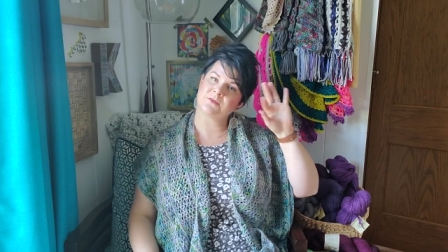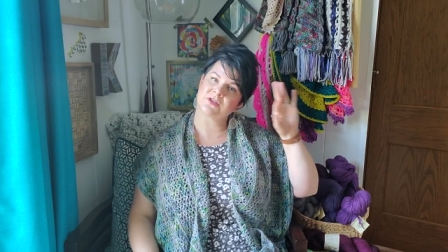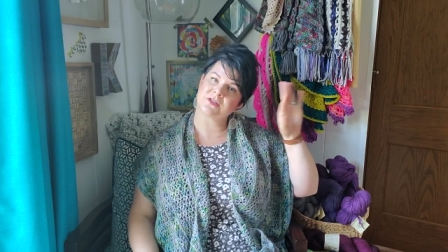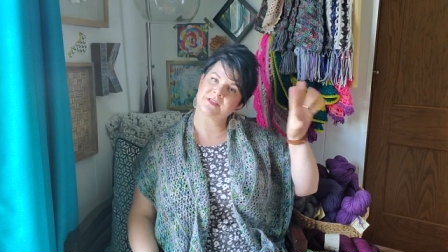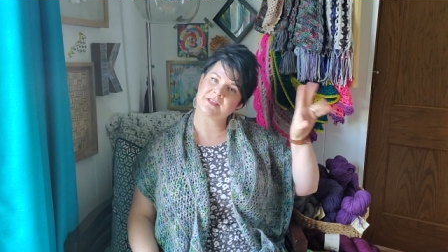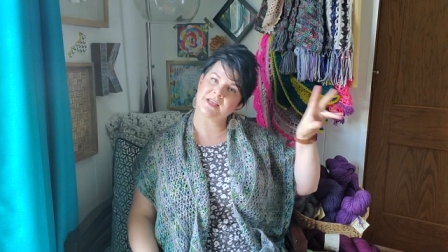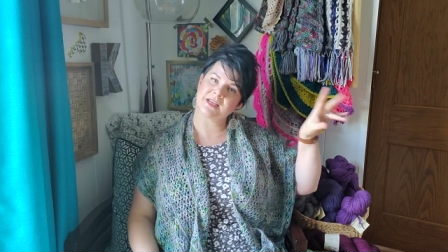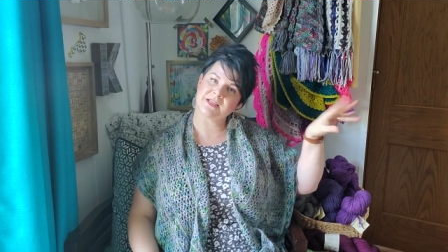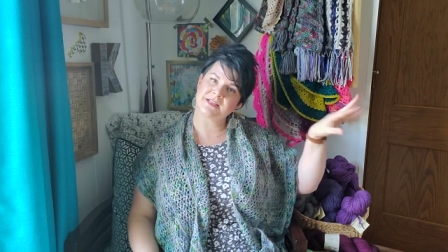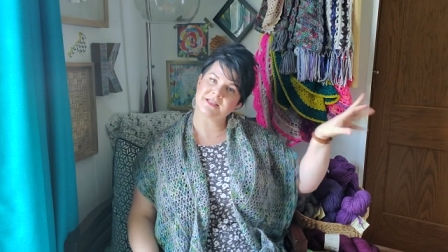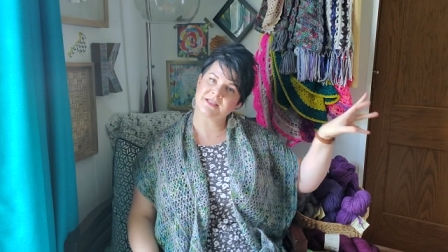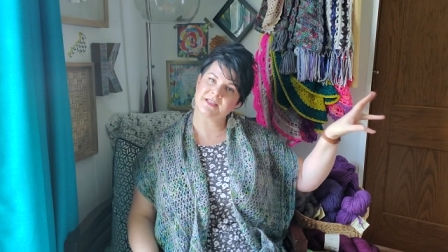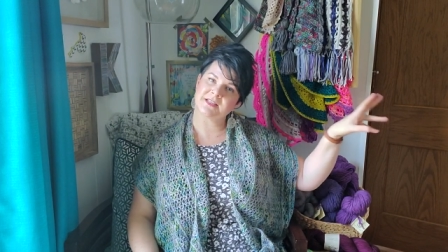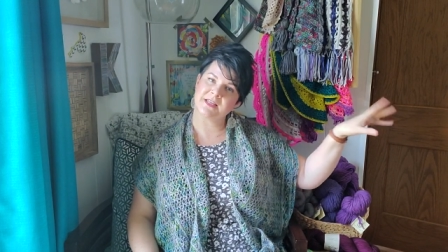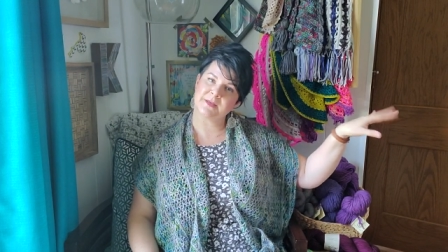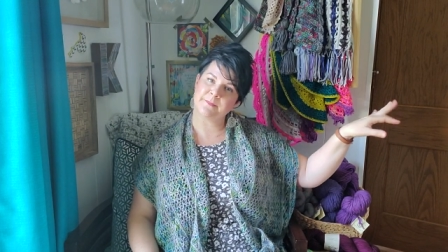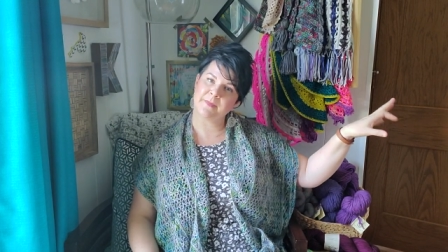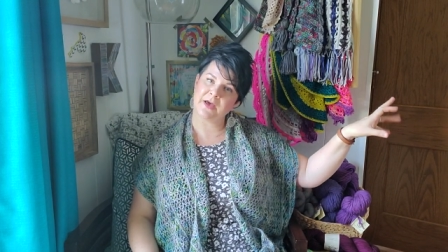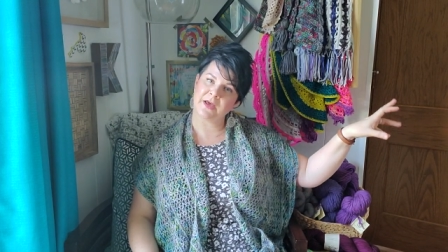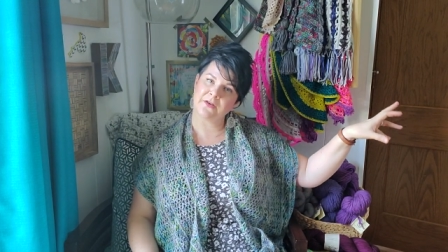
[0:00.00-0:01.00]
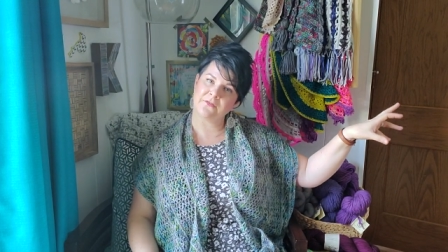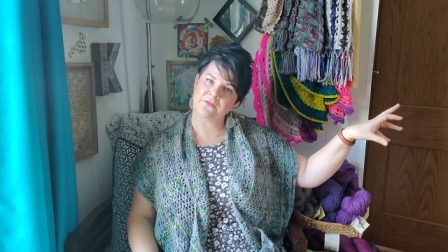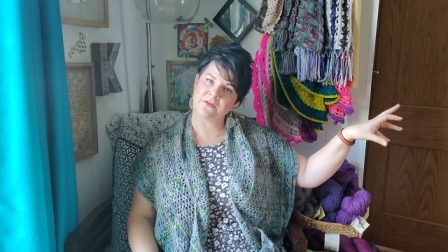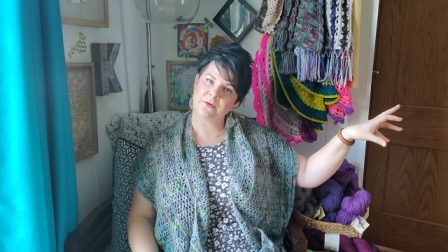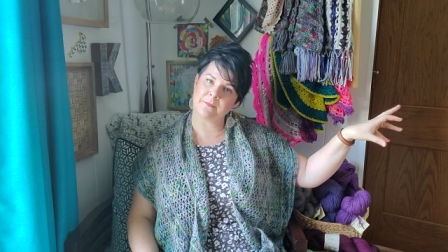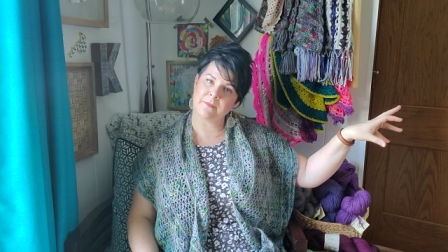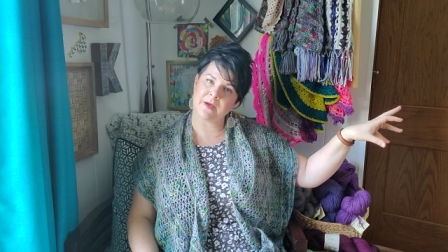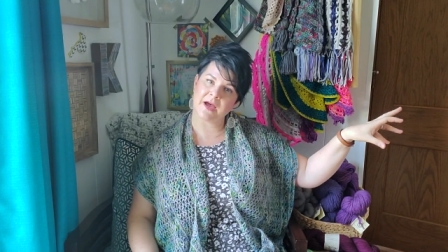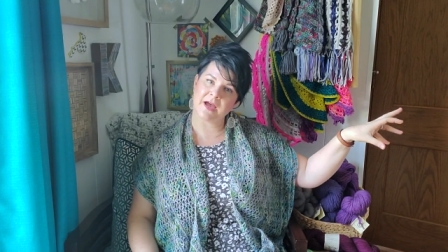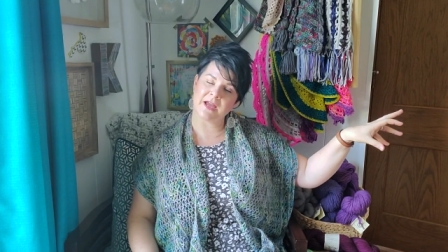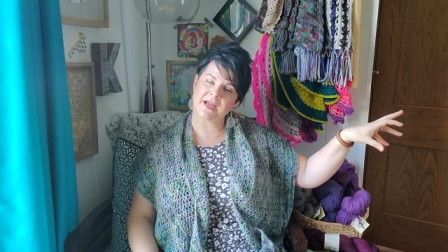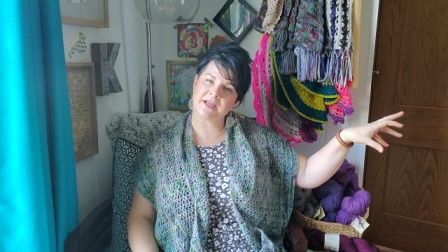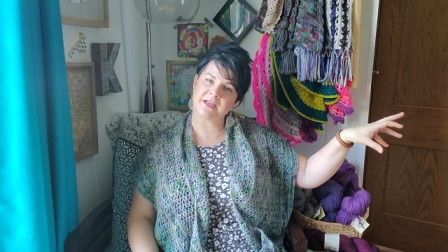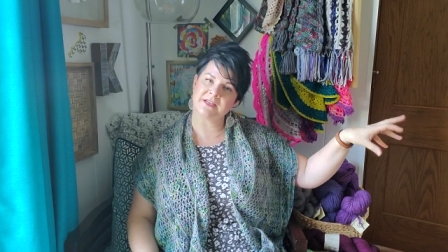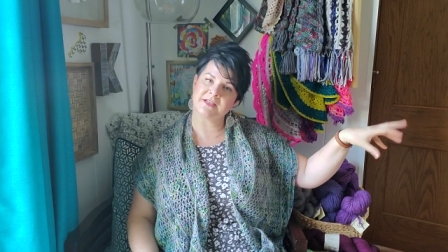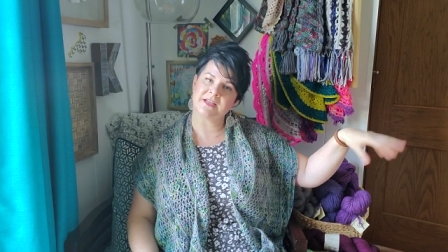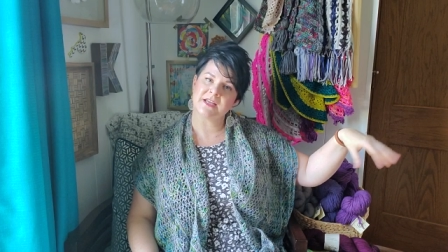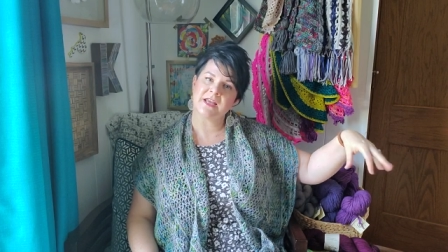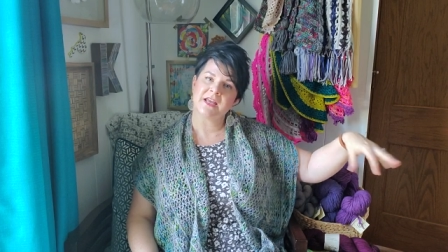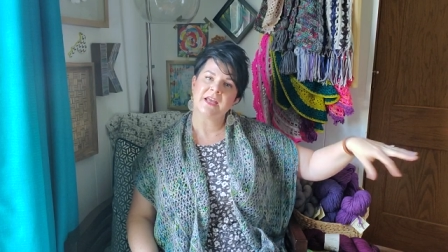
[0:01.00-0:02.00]
just like slip out of your
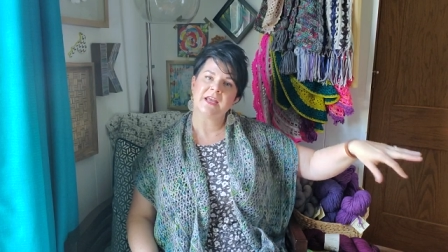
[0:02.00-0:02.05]
mind